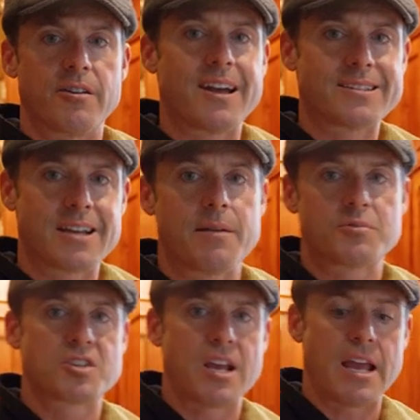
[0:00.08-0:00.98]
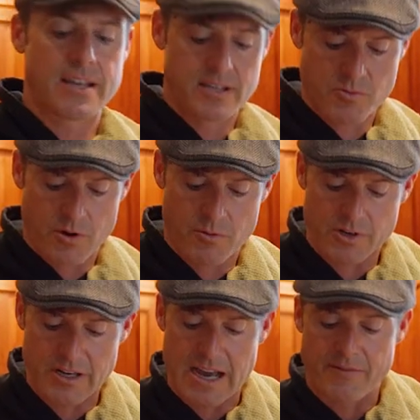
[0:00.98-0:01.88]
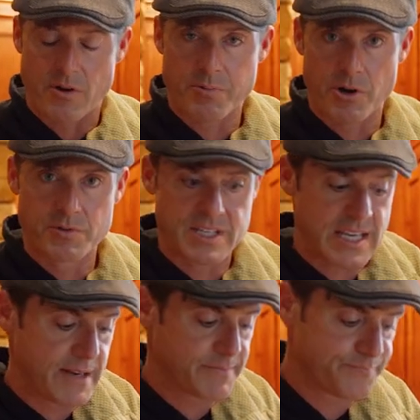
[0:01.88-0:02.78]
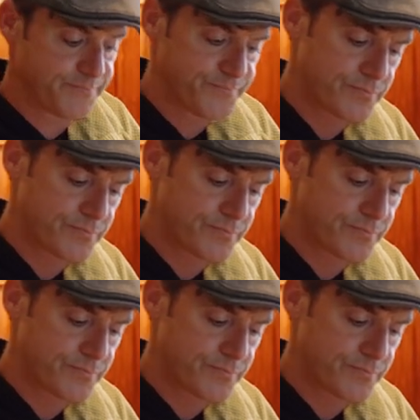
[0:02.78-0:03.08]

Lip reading: our nighttime shake is where we're gonna have our protein